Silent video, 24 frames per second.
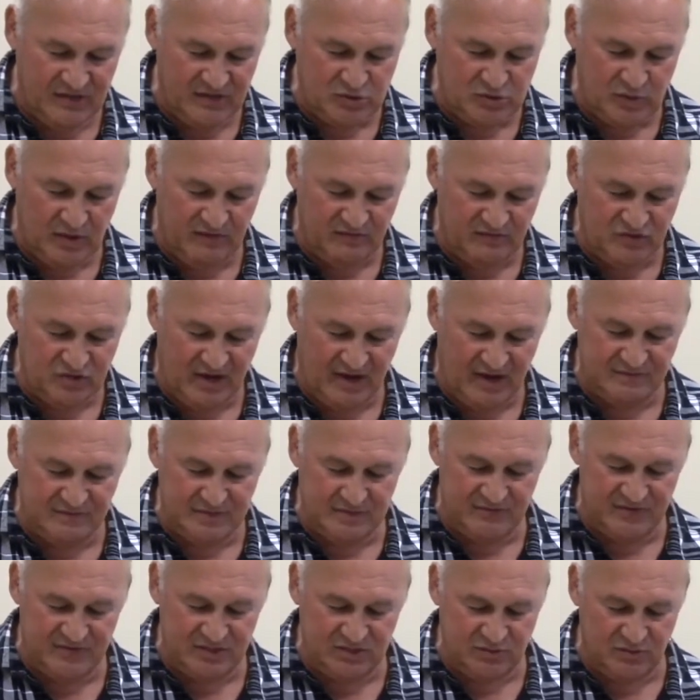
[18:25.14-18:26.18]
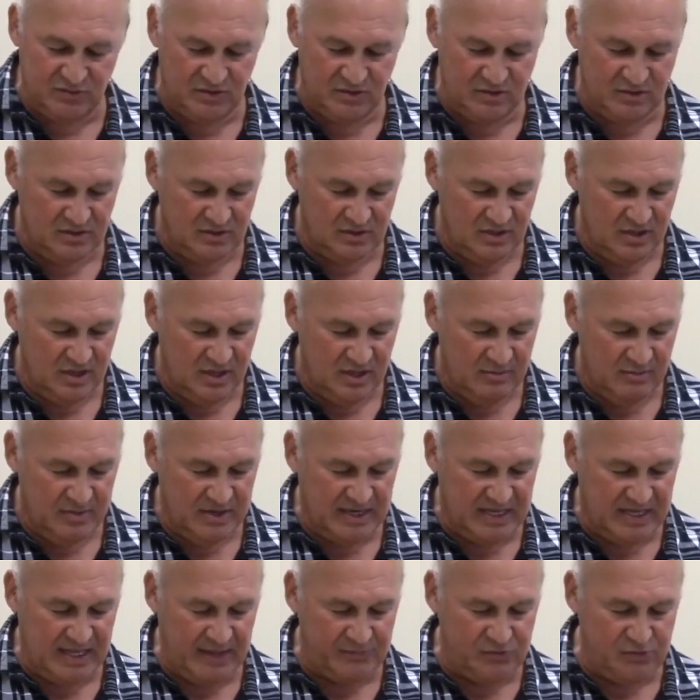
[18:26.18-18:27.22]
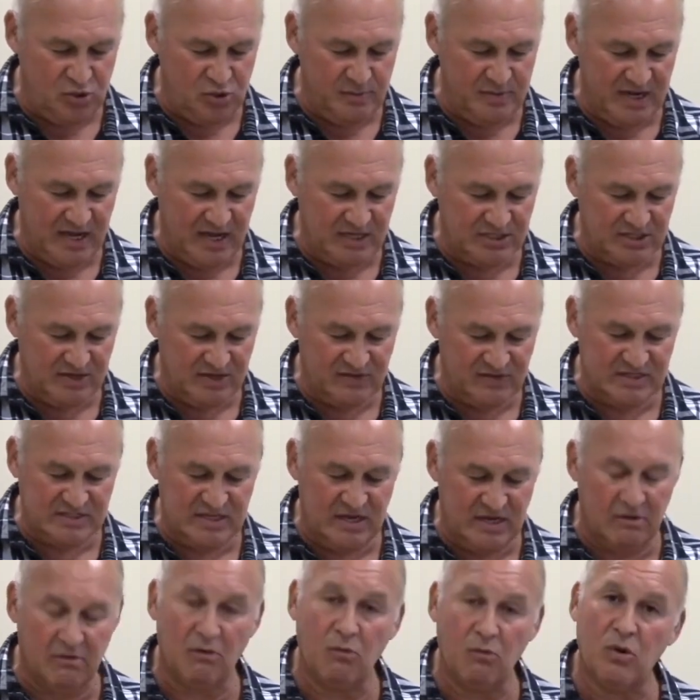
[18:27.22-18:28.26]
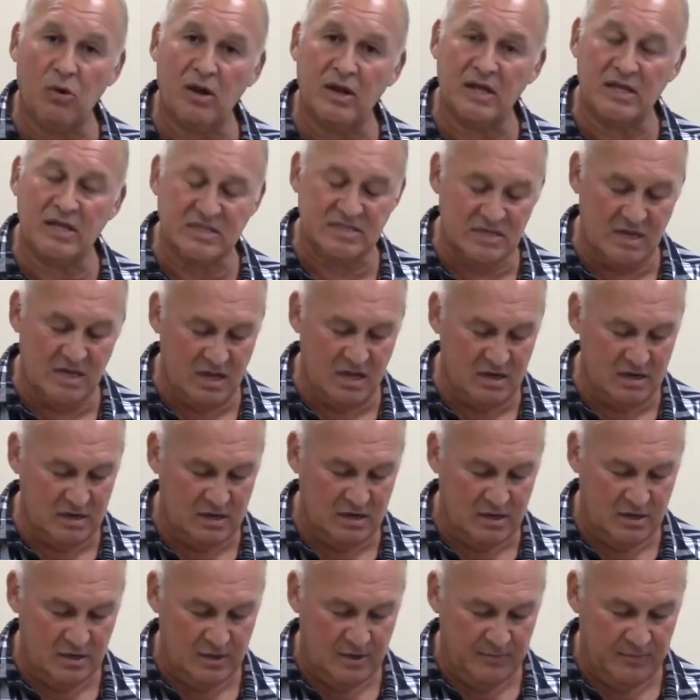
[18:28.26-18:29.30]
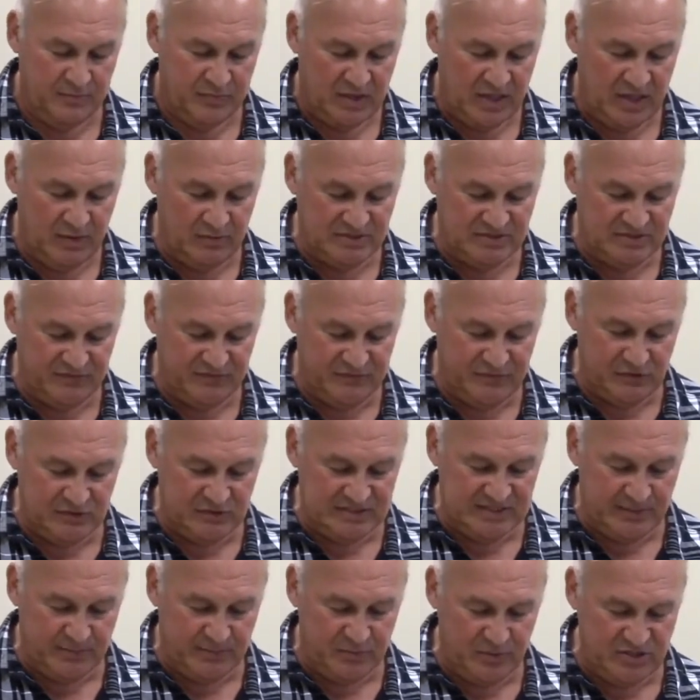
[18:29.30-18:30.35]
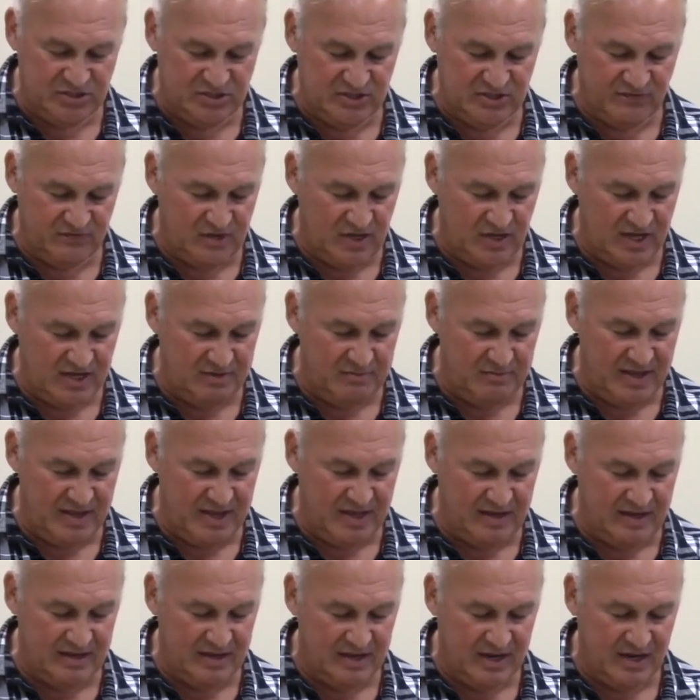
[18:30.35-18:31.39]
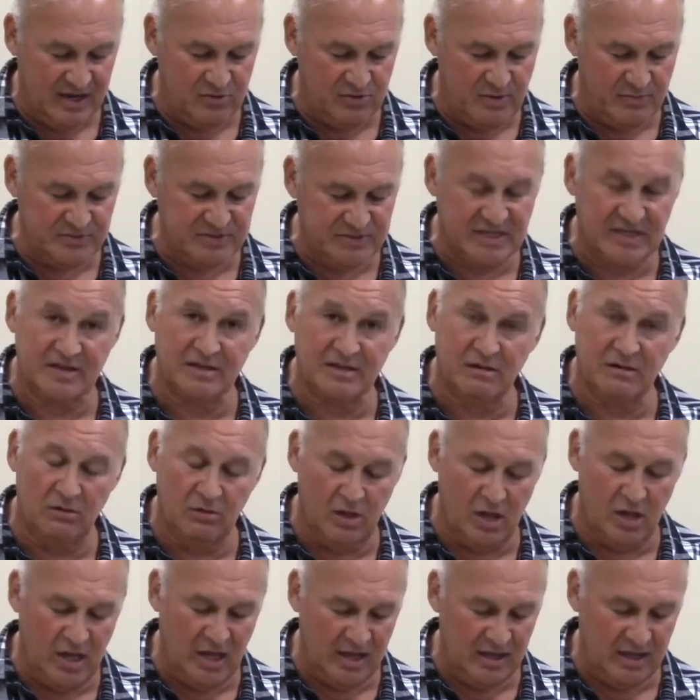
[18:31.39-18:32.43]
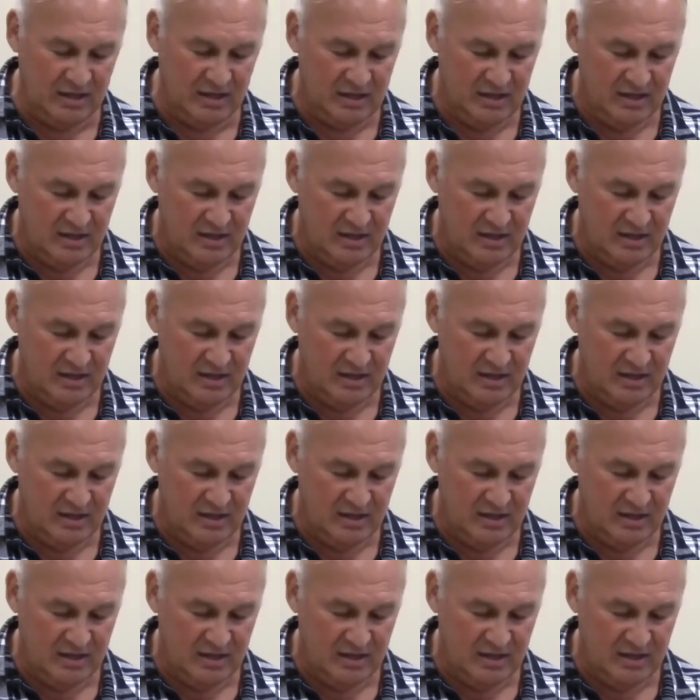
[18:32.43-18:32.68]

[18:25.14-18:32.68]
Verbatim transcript: 12 tribes of Israel, but it kept human eyes off the sacred work inside. It was the first separation of God and man and represented the law.